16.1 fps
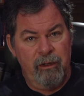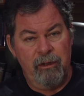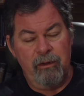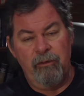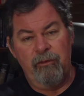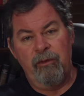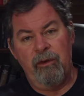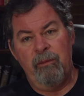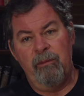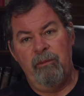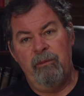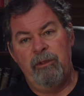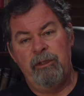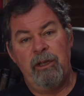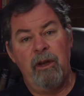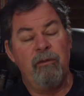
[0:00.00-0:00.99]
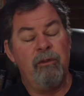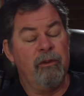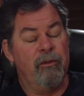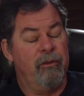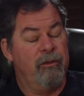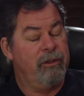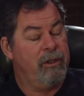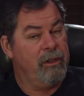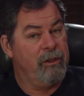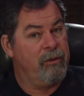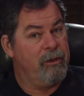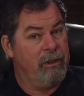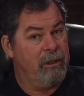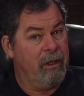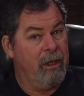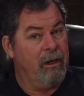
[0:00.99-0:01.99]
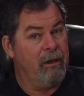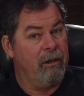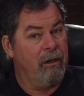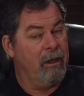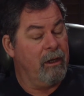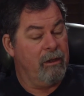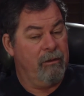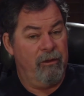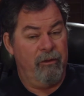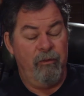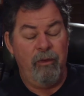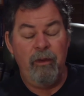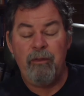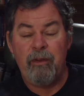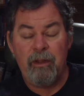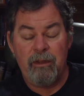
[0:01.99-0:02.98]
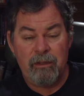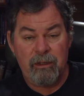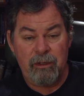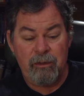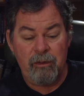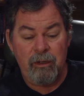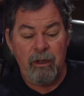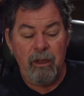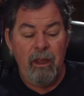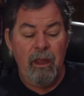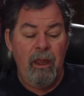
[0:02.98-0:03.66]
They're from several centuries later, like the 15th century.